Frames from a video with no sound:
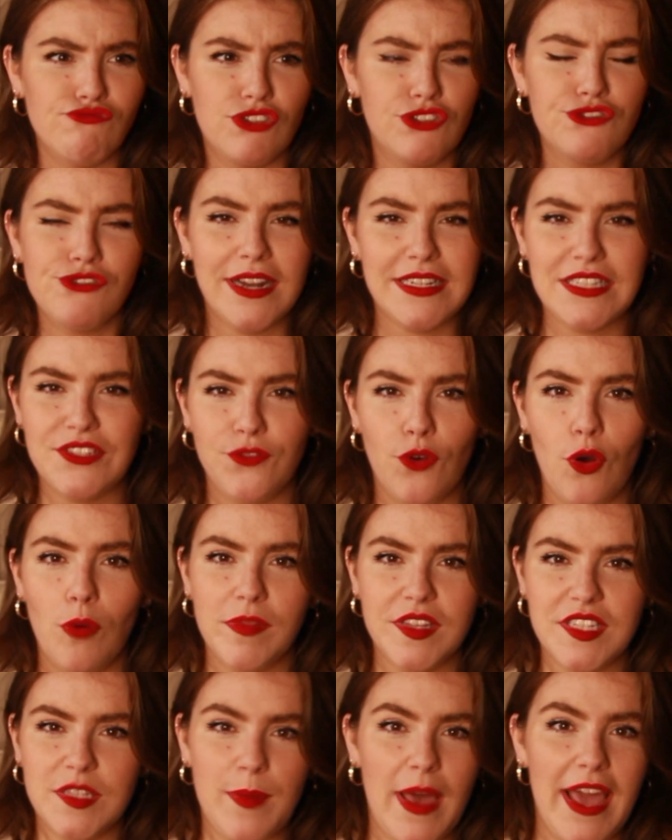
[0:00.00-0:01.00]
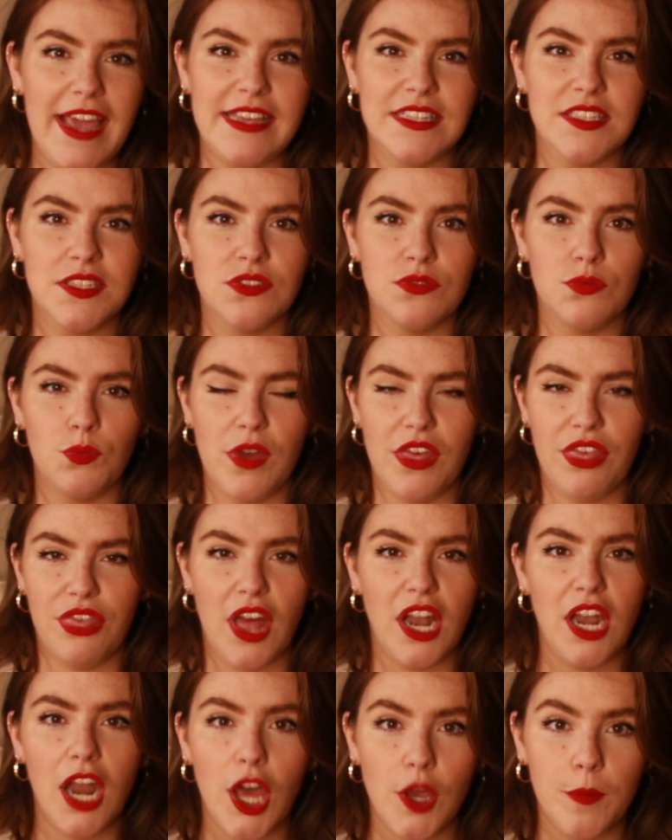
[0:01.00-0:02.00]
transform the space with
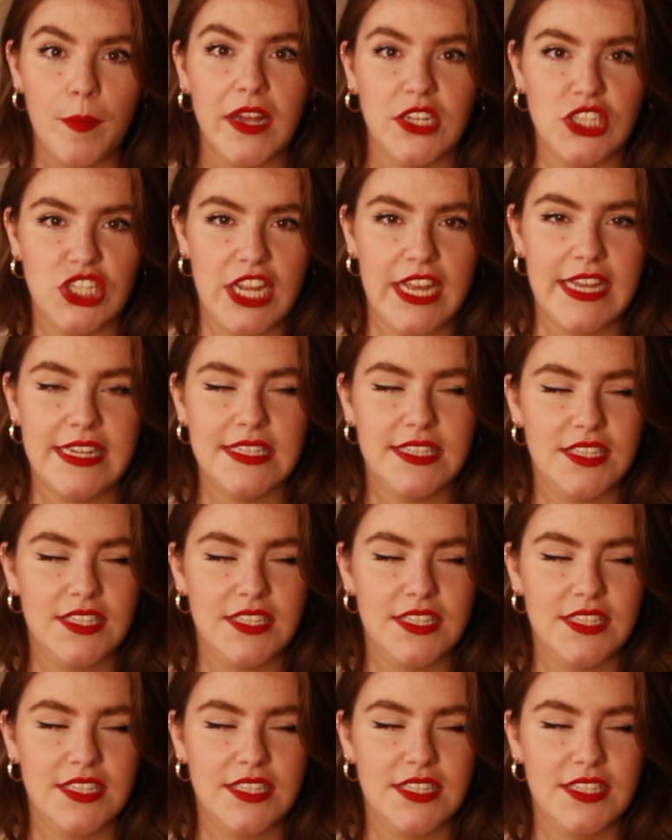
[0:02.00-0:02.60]
a low budget.